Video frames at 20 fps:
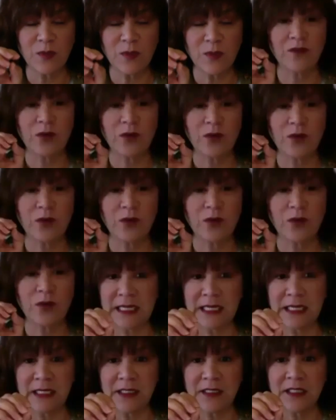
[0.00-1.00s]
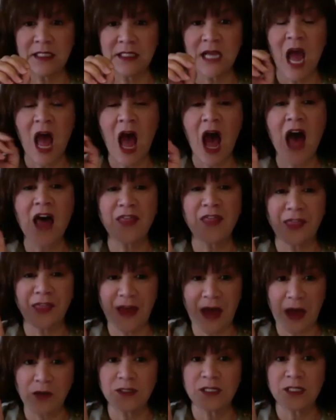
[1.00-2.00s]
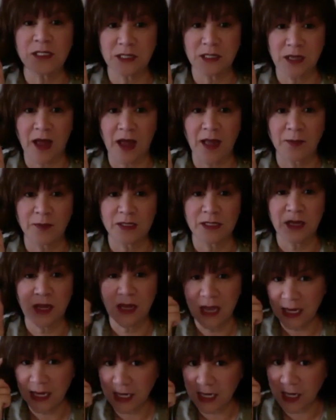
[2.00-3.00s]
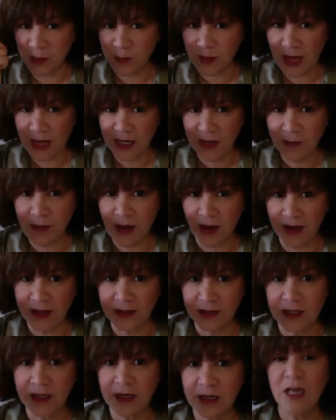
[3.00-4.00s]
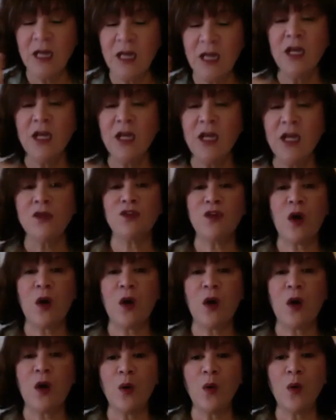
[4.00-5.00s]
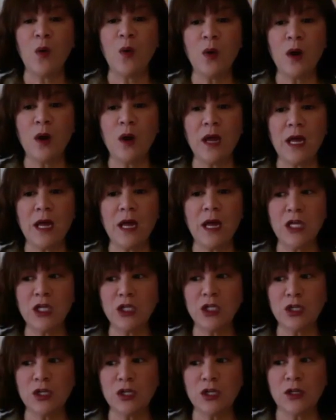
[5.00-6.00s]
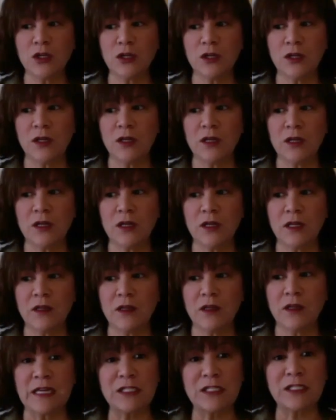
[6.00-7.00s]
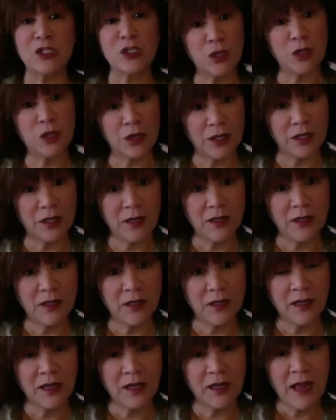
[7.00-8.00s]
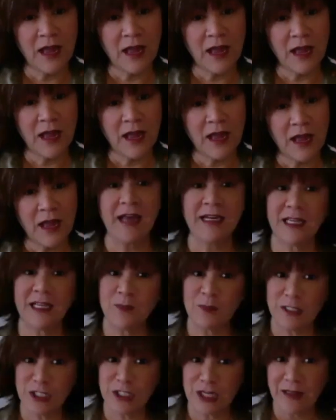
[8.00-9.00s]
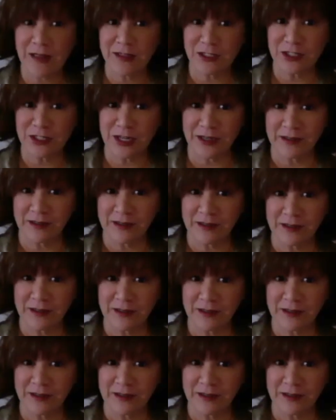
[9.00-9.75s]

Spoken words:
we have heard these scenes 1,000 times. Keep that in mind. So that's good, and it can be challenging.